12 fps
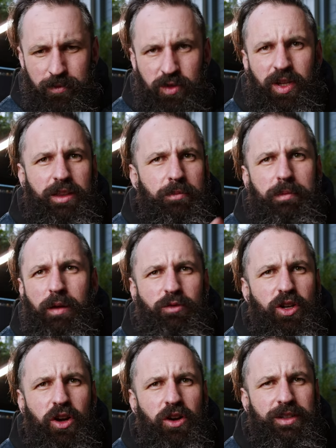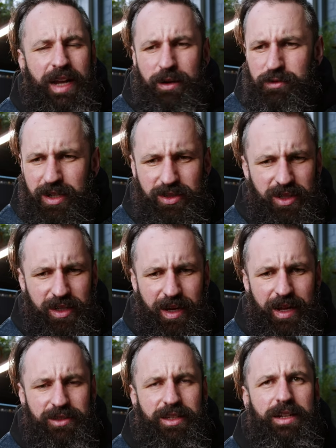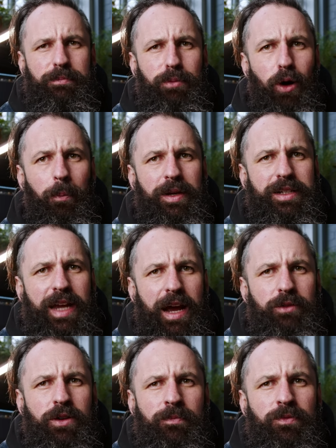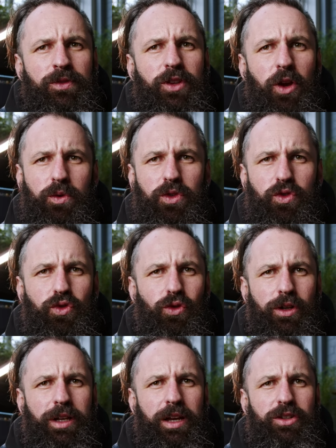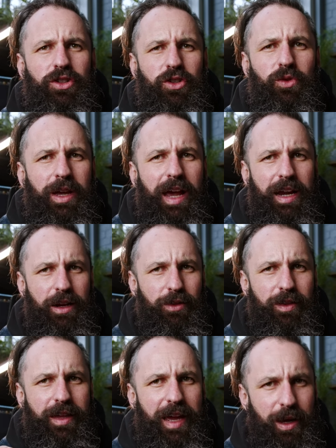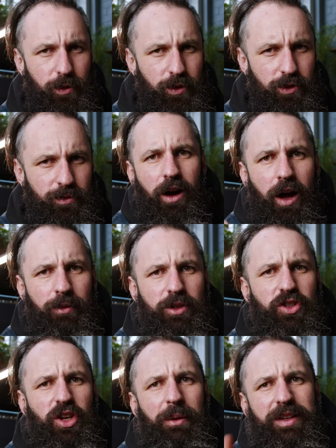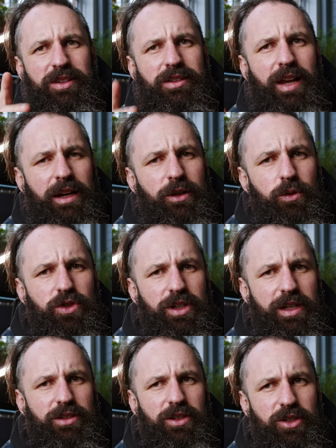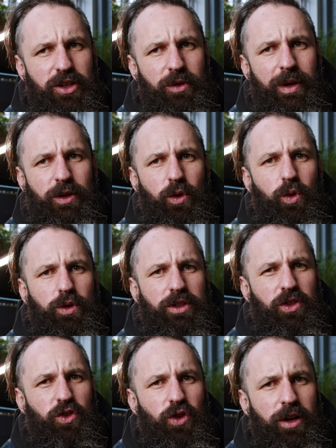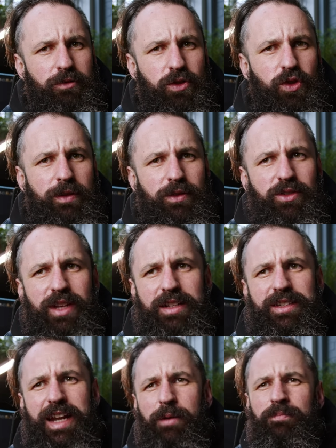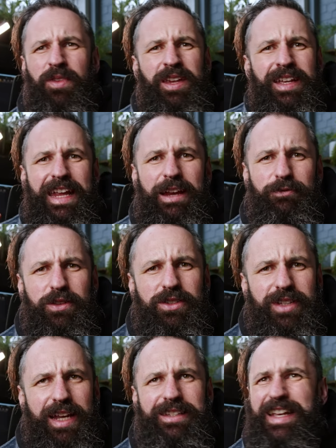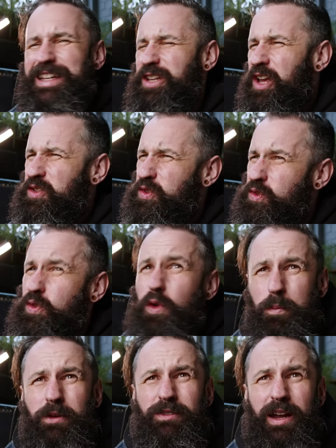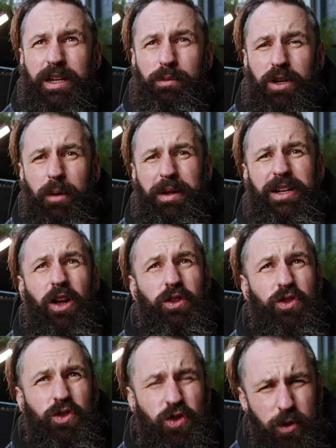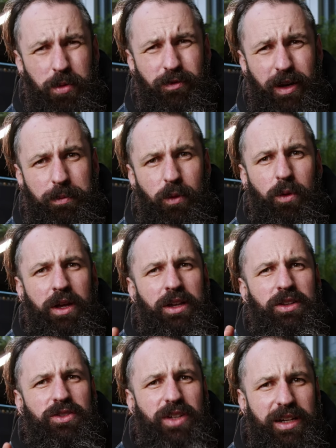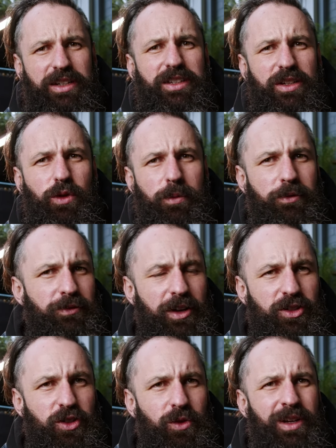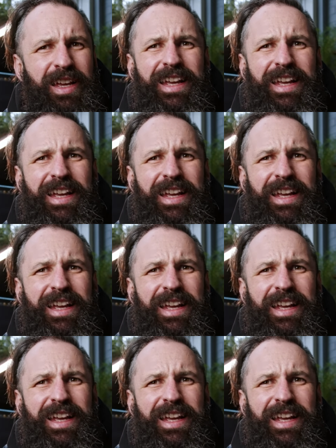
take the memory card out, disconnect it, pop it down, don't try and do anything else. I'm going to show exactly what you need to do in order to try and retrieve this data. Now, if this data is super valuable, I mean like super valuable, send it into a professional.